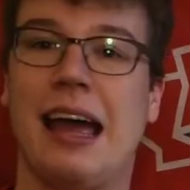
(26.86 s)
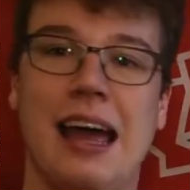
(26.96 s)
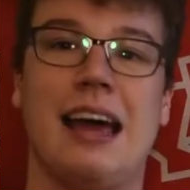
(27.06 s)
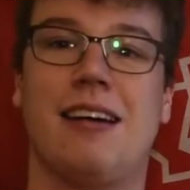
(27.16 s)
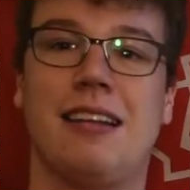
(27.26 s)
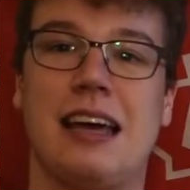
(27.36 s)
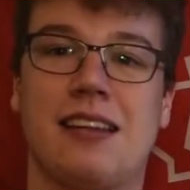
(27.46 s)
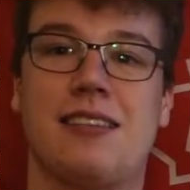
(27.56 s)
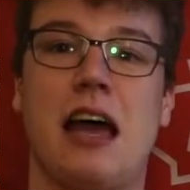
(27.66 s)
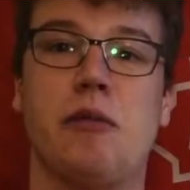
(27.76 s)
And on the
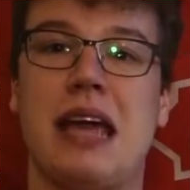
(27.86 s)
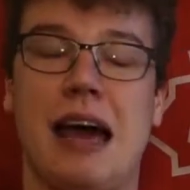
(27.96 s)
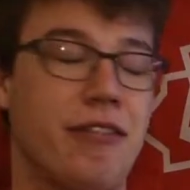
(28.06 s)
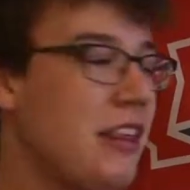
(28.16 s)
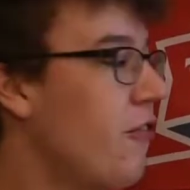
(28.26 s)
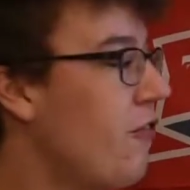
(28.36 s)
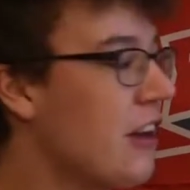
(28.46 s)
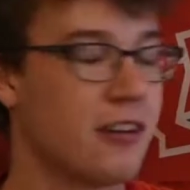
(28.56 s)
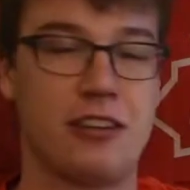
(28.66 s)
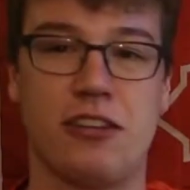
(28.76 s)
other side, we have the
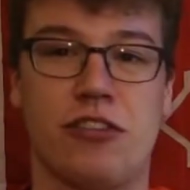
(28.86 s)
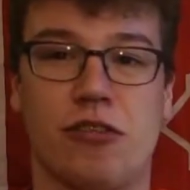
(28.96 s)
fiercest